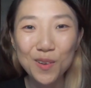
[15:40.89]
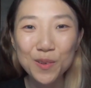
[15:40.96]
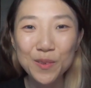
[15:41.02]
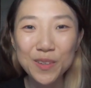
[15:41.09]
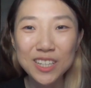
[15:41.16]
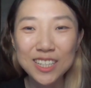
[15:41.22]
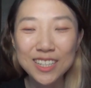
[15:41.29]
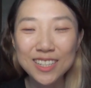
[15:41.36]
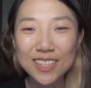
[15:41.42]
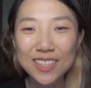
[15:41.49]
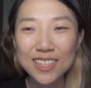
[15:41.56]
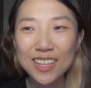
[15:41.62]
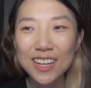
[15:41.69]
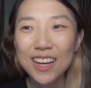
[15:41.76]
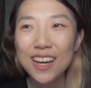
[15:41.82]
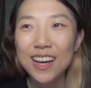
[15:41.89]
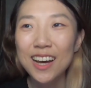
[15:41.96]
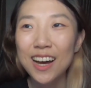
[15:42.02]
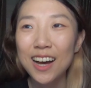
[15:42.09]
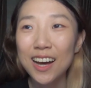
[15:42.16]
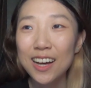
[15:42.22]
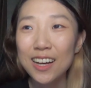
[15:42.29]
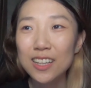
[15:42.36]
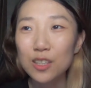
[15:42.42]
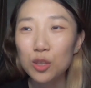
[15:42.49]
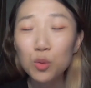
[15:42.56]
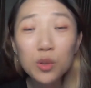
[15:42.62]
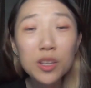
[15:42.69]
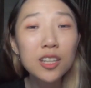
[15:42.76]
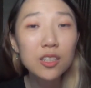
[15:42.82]
which is
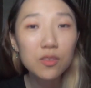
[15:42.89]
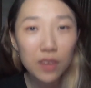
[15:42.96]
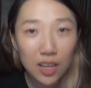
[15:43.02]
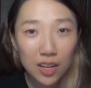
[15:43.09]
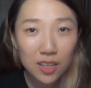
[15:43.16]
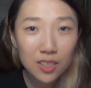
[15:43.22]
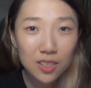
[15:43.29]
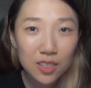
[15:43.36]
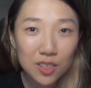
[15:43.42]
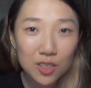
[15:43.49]
2 disks failures.